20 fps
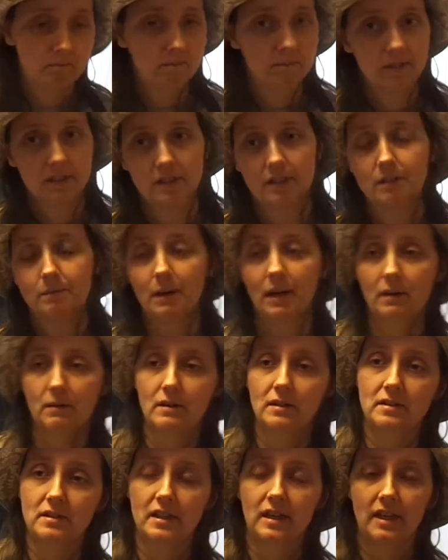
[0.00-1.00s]
this is my
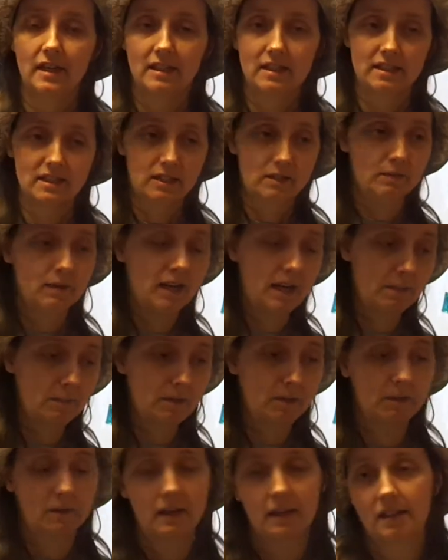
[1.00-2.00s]
quilting, and this is what I'm
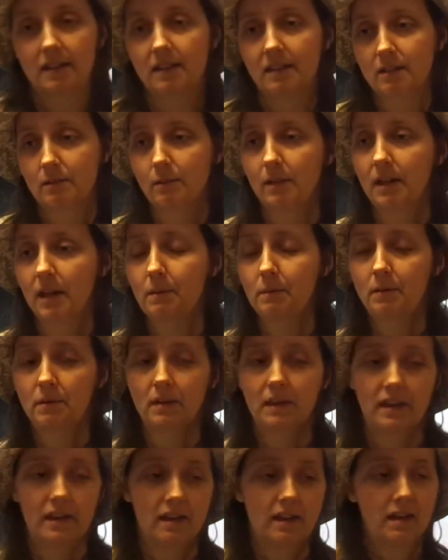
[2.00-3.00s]
doing, and this is what I'm
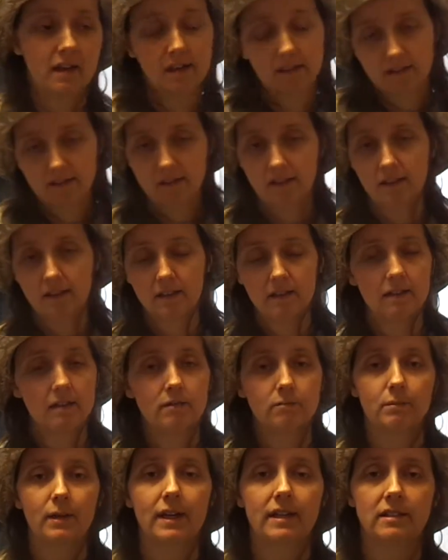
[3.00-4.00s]
doing, and they
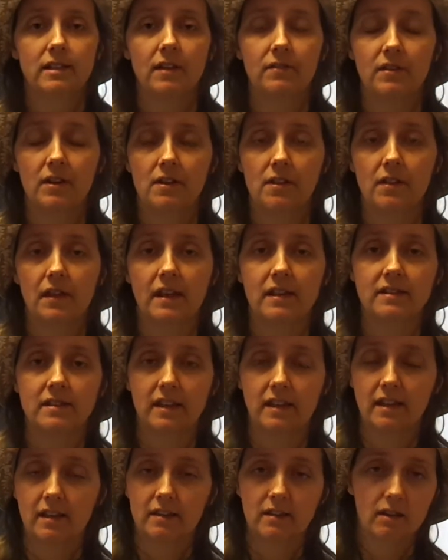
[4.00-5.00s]
branch off to other things
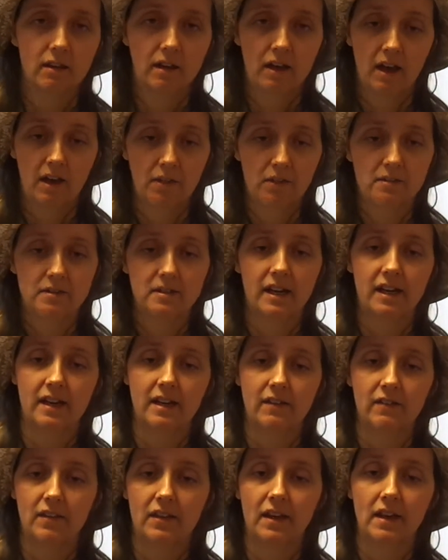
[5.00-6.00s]
like the health check and
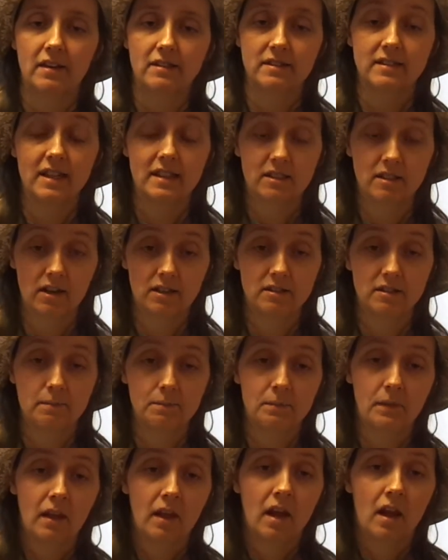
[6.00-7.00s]
everything else, and that's awesome.
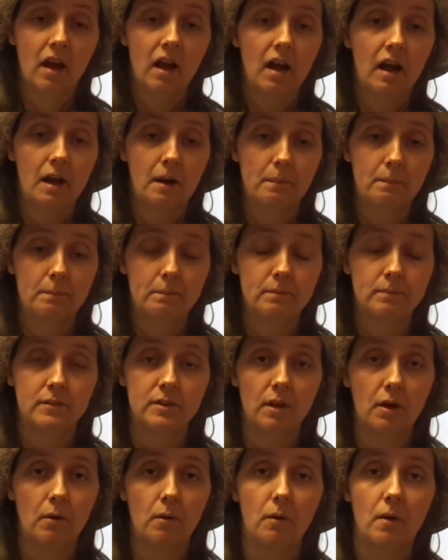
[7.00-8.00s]

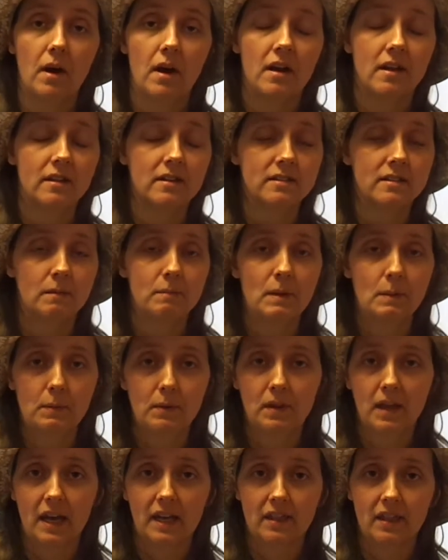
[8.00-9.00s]
So some people
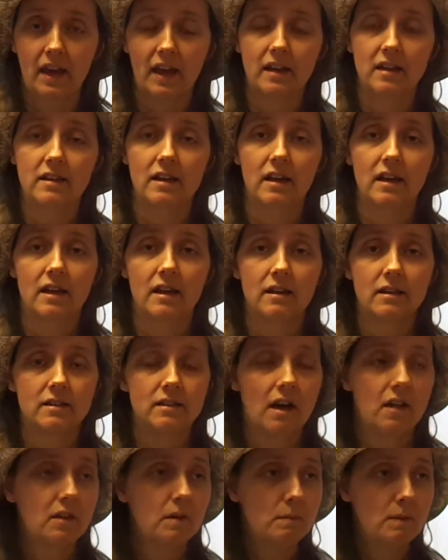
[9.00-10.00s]
like that.
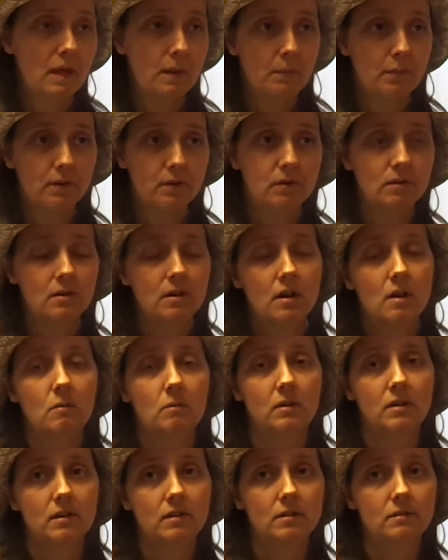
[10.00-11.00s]
Other people
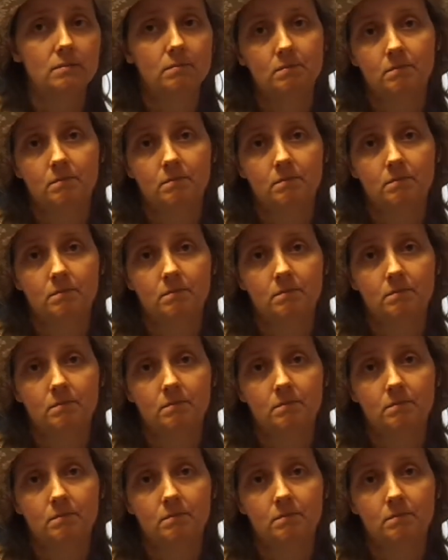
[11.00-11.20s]
will